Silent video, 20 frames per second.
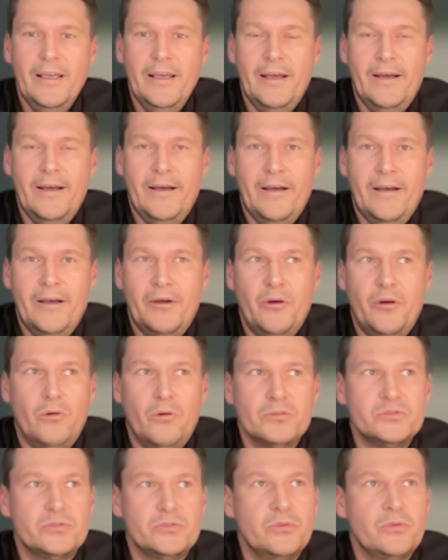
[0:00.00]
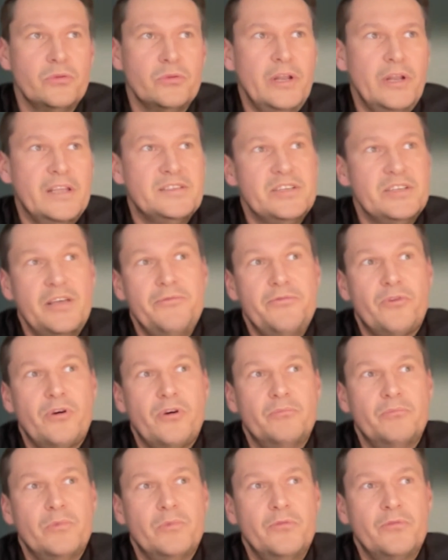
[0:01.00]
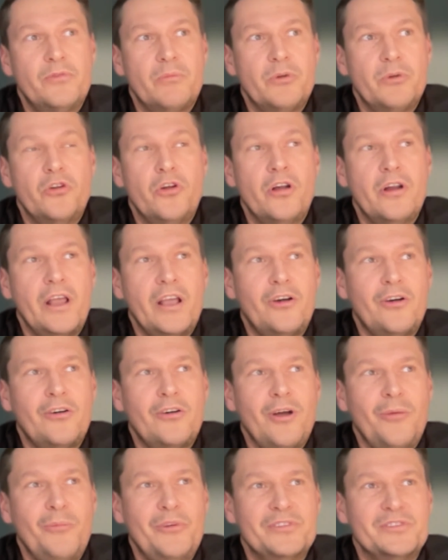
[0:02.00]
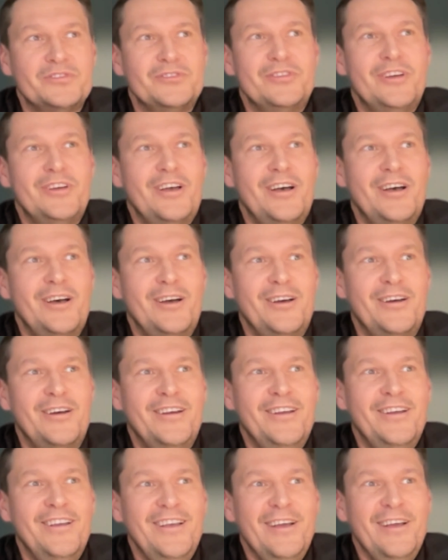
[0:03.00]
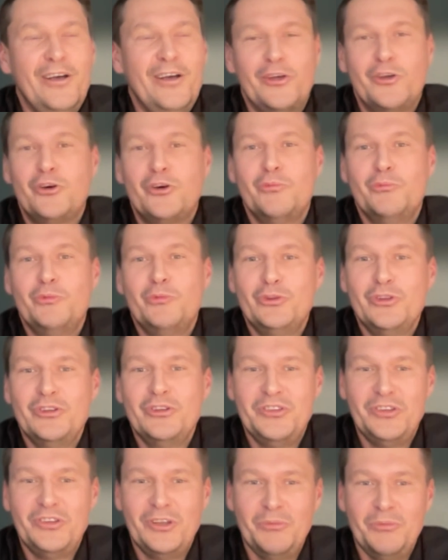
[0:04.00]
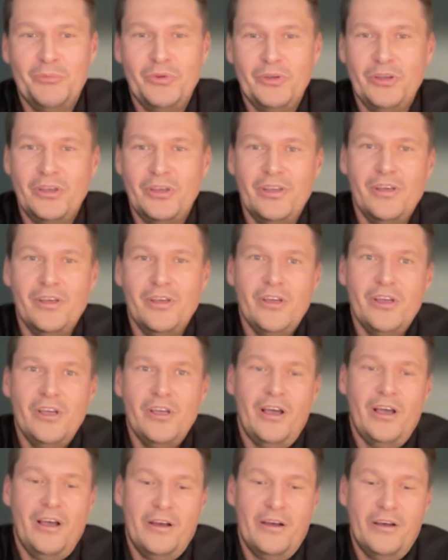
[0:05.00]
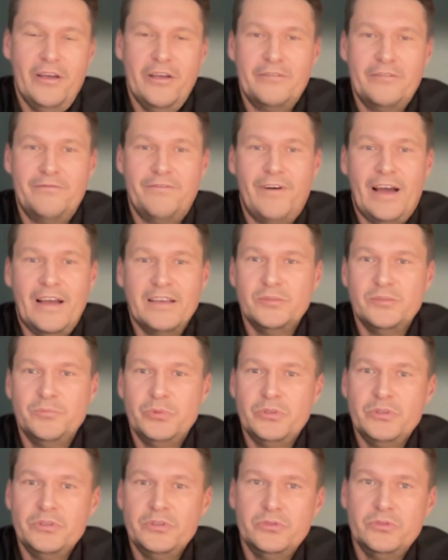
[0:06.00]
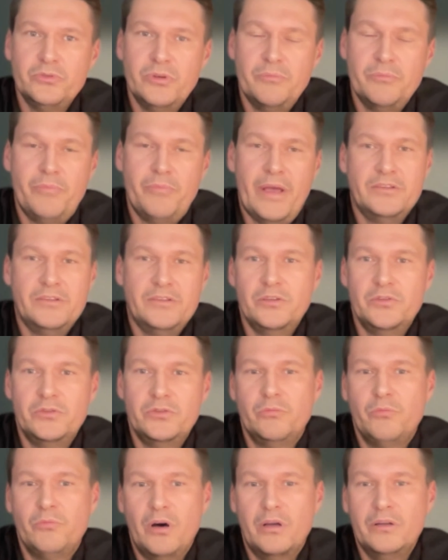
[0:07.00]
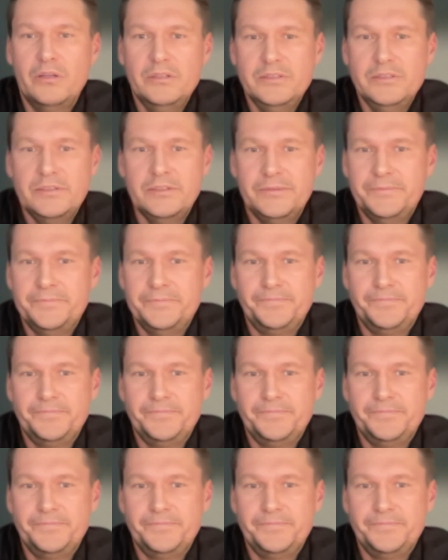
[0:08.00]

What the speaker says: also, let's say, from a non-economist community be advisable to embed into models?